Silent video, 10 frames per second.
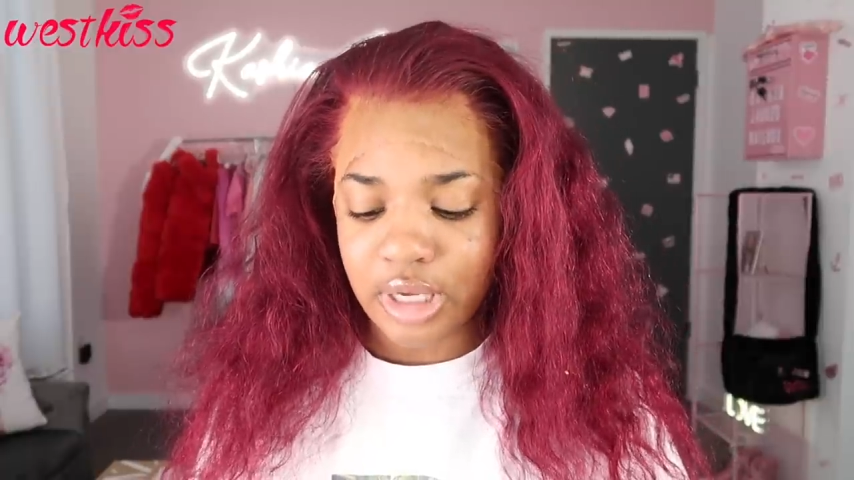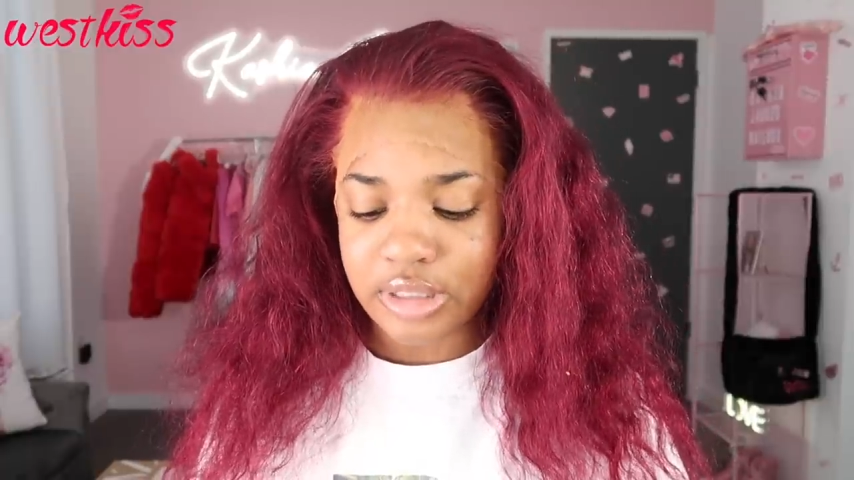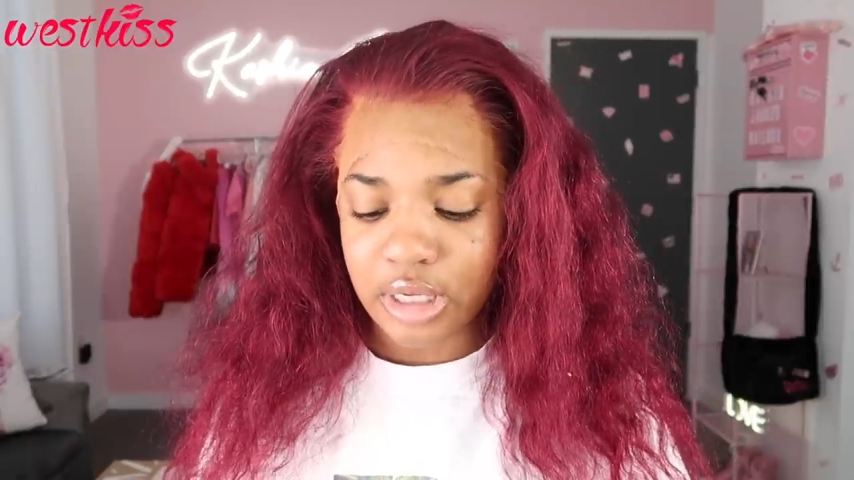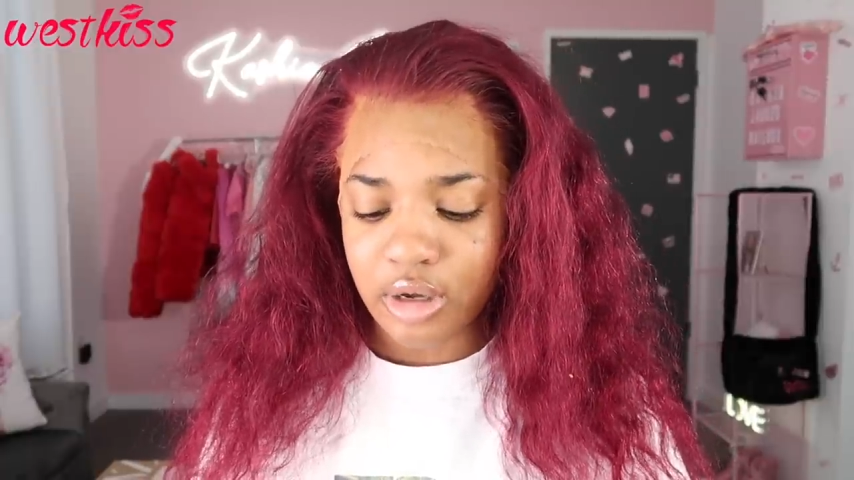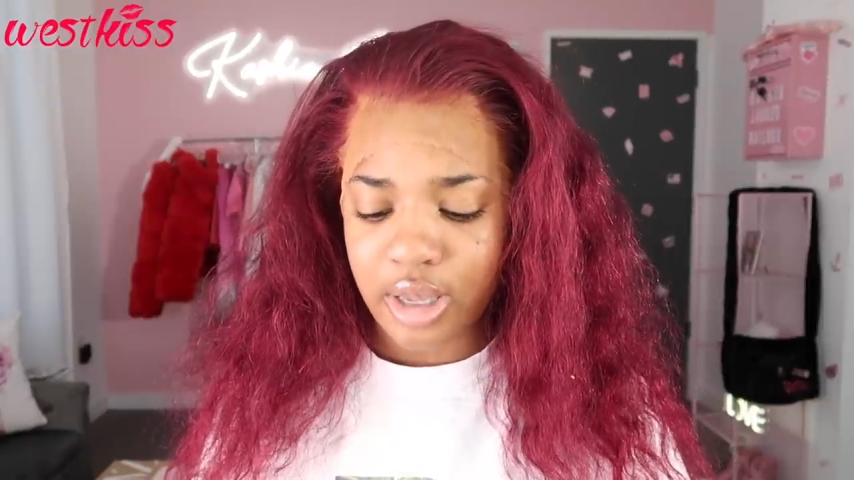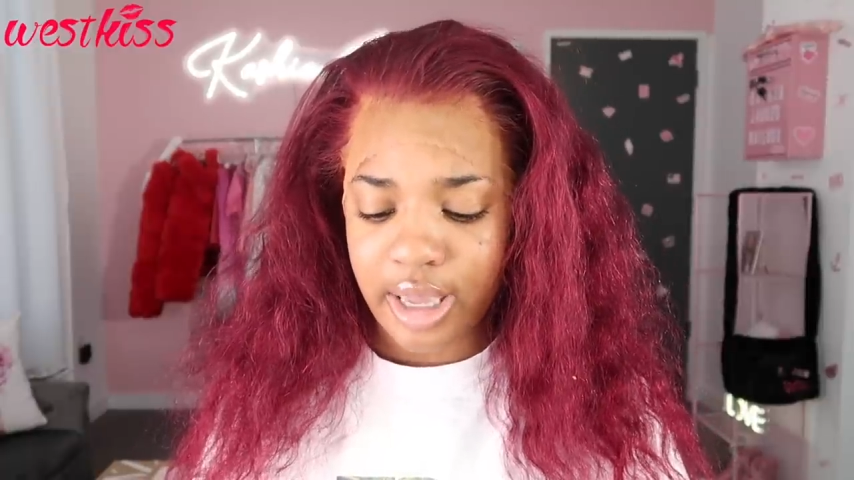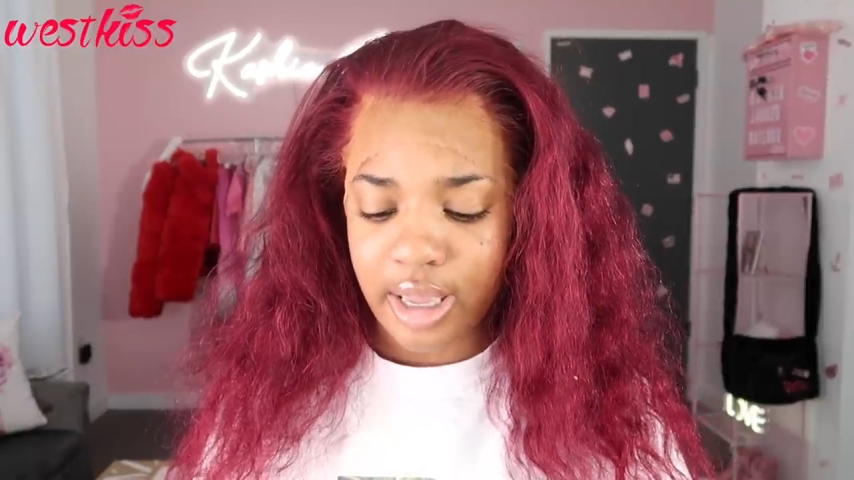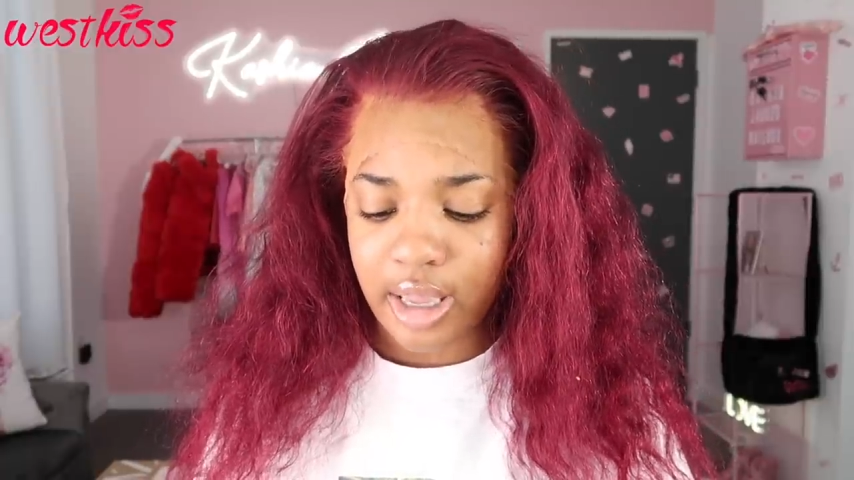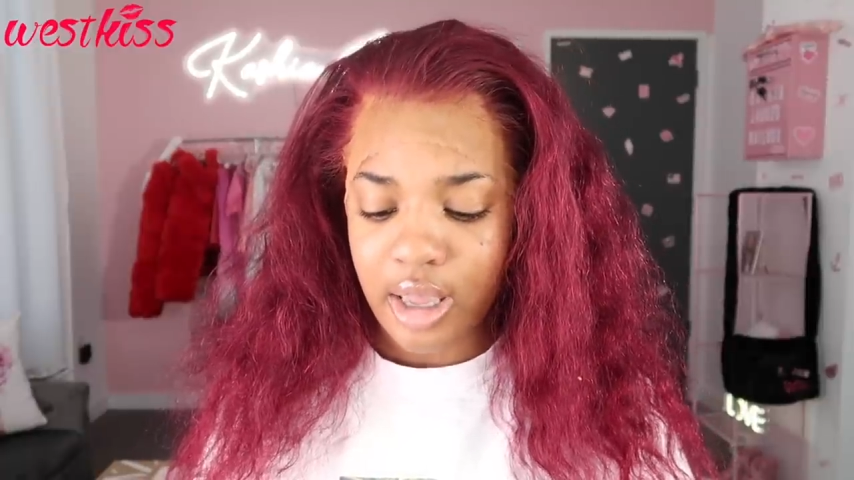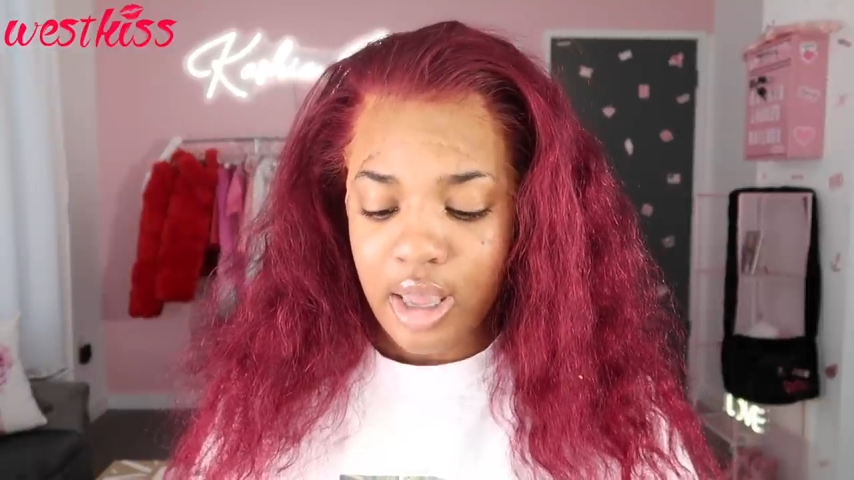So I was like,
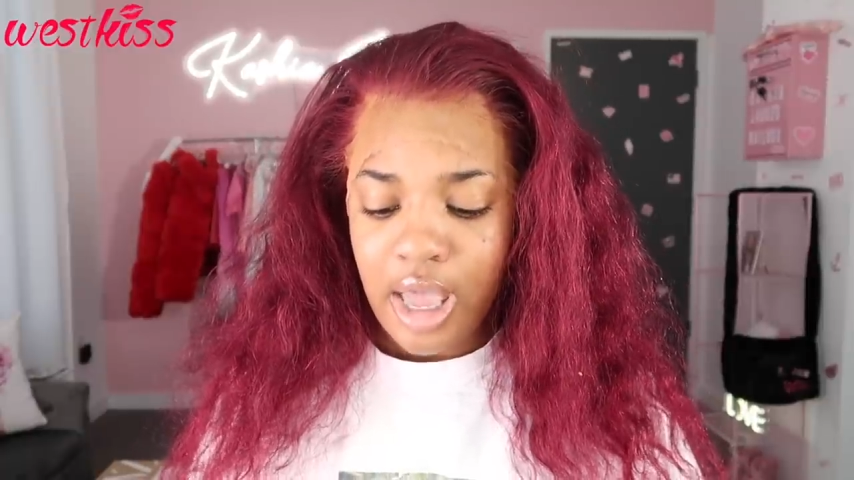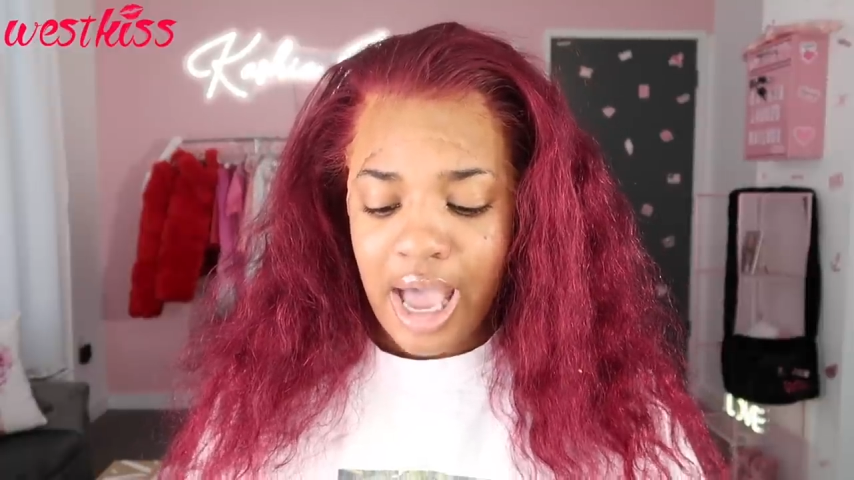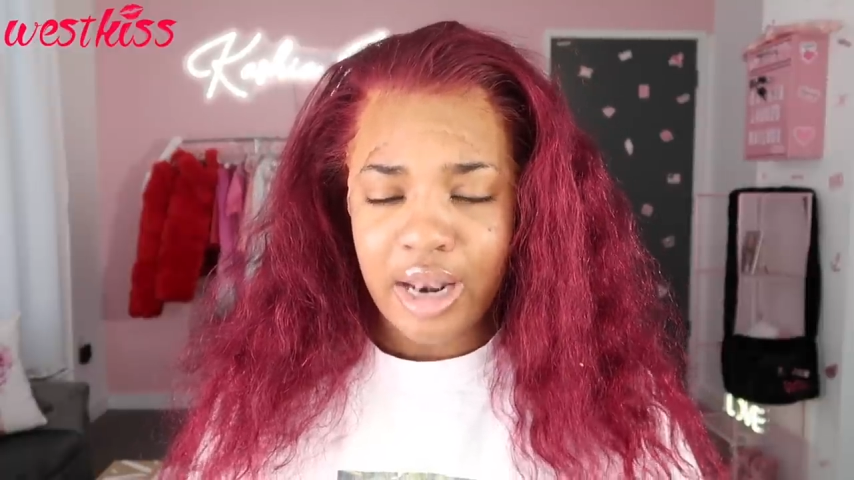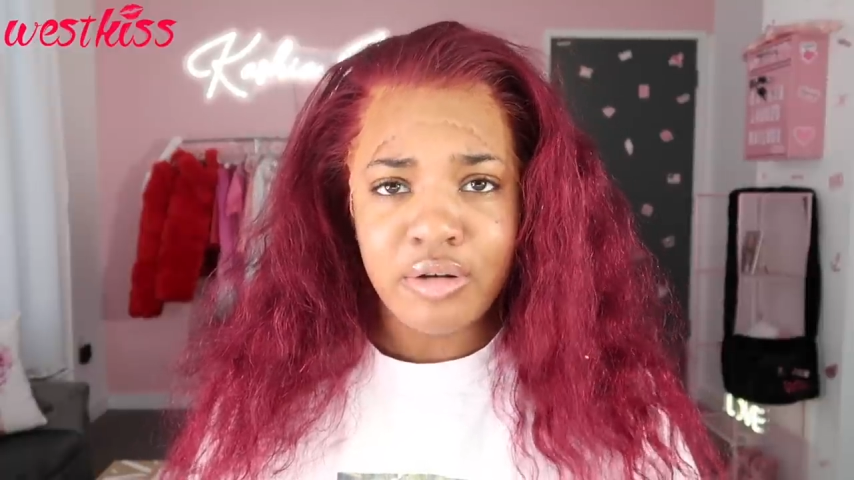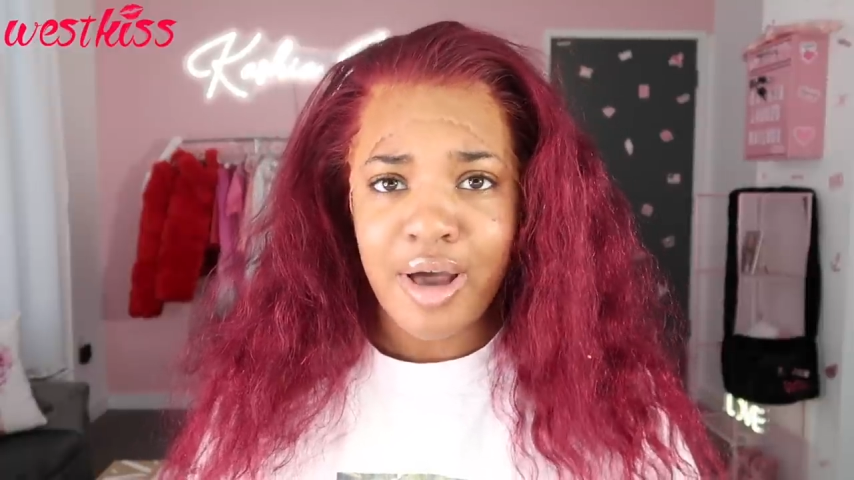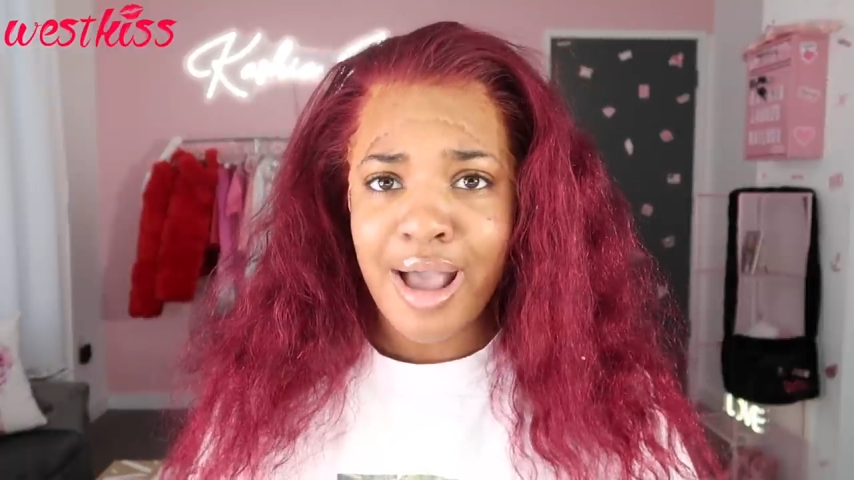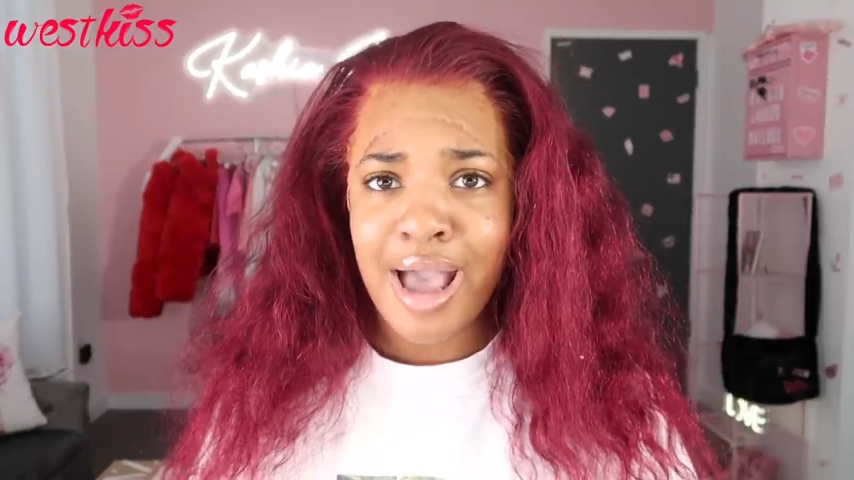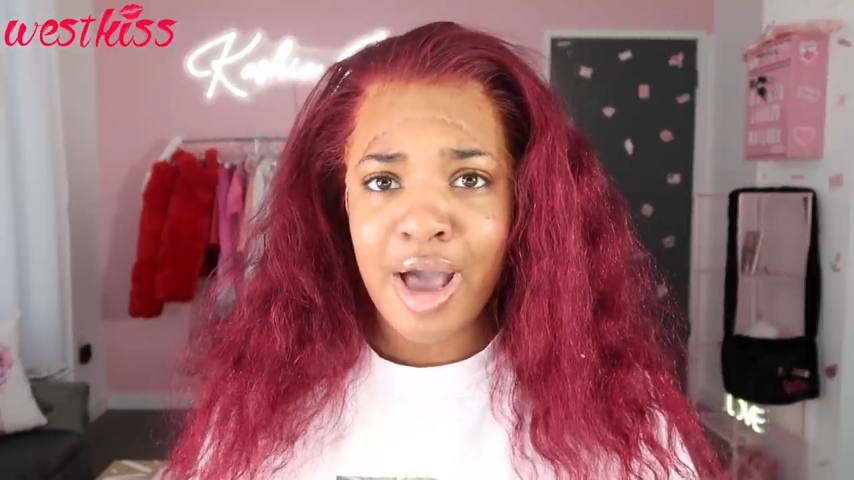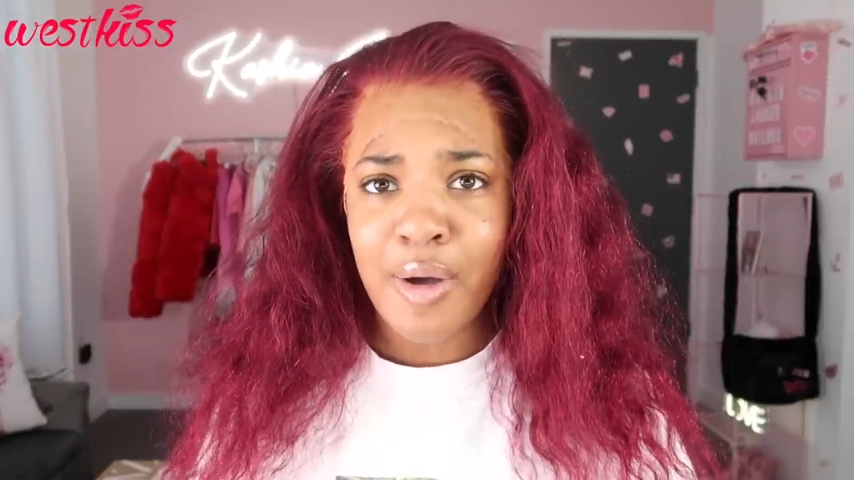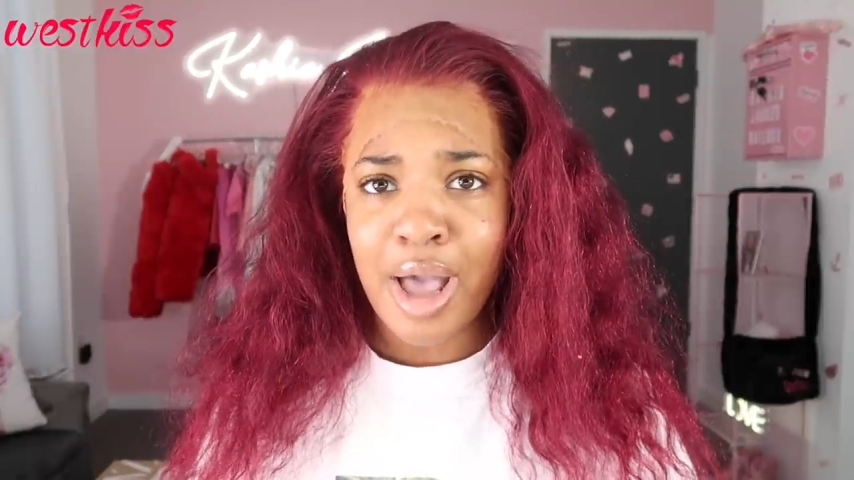okay, I don't know how